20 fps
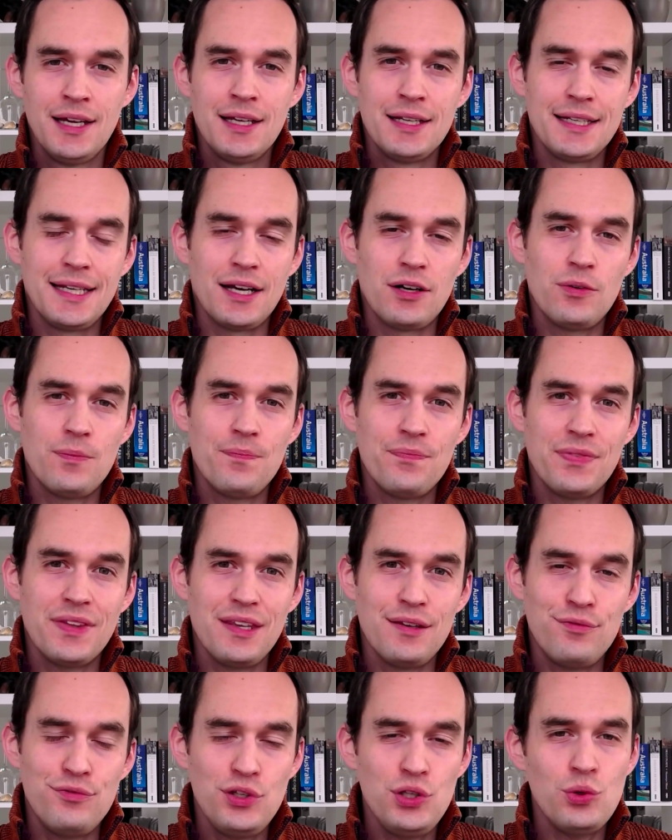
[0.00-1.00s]
Now,
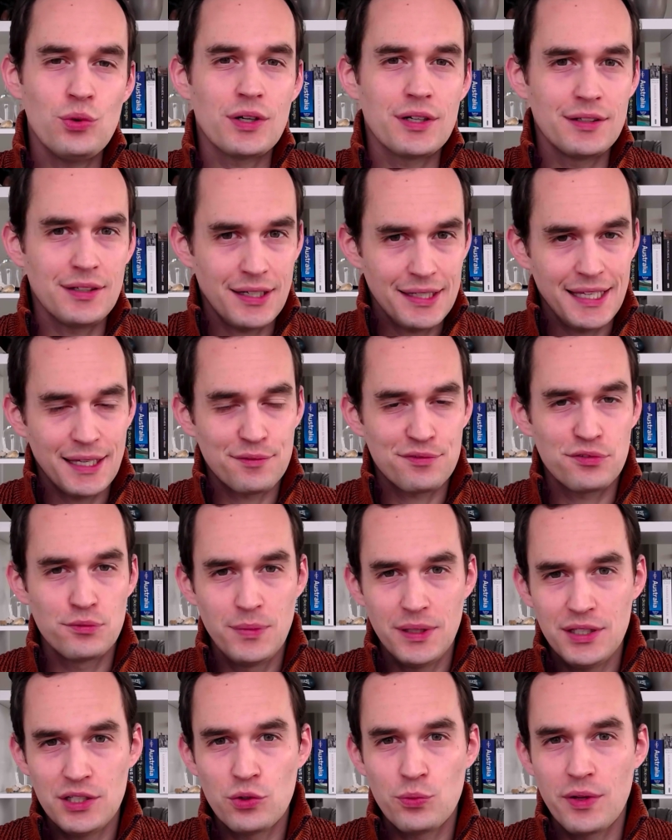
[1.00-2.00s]
if you are not yet
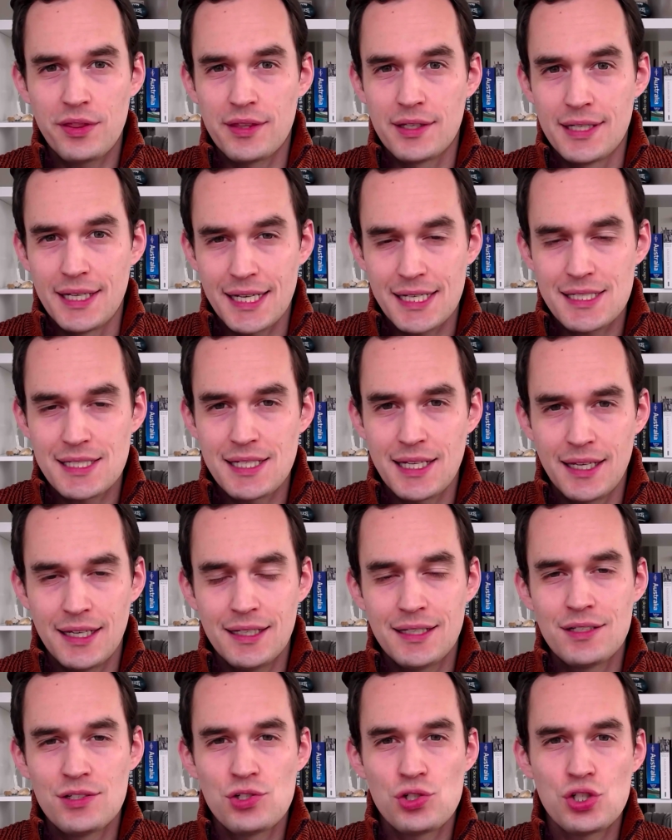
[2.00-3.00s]
familiar with the next tag,